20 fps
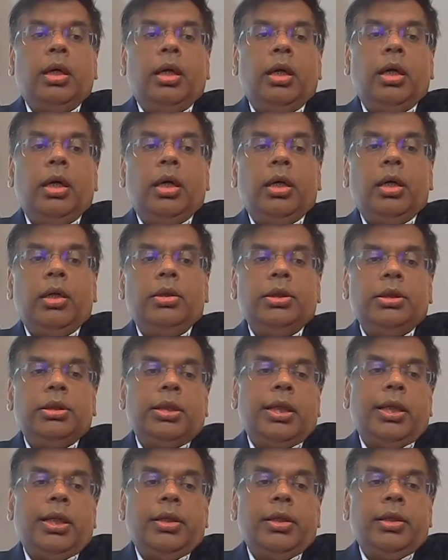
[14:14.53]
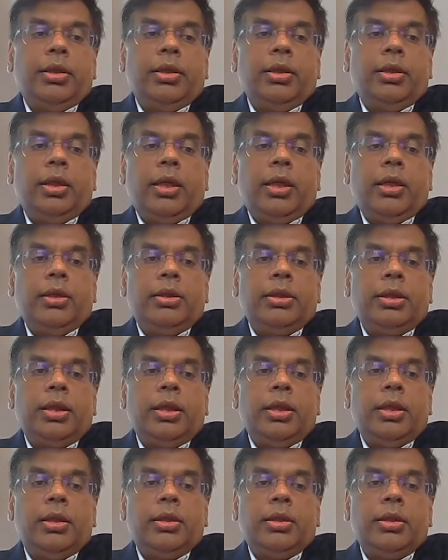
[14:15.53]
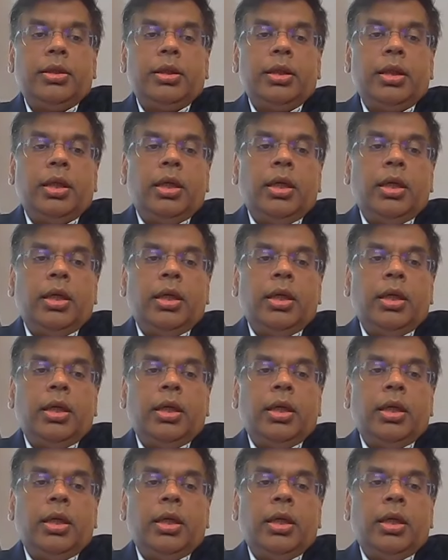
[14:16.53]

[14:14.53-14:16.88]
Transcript: uh, just like in the United States,